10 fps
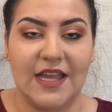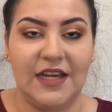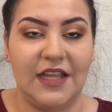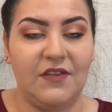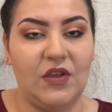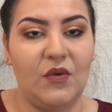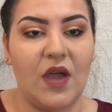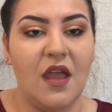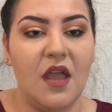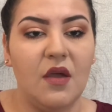And if
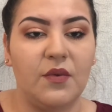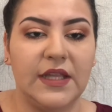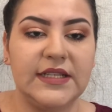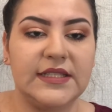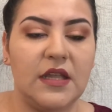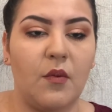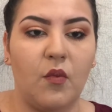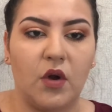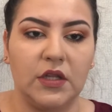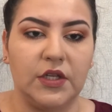you would like to see
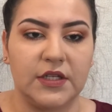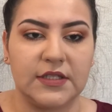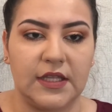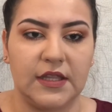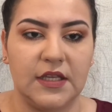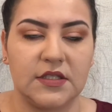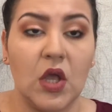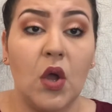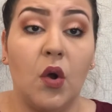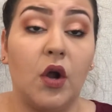more looks like this
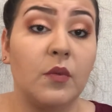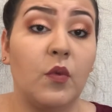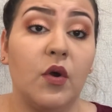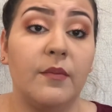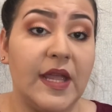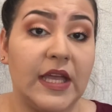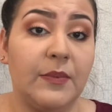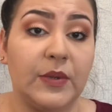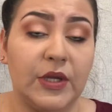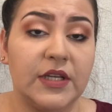or more
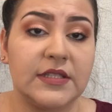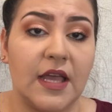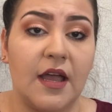makeup looks,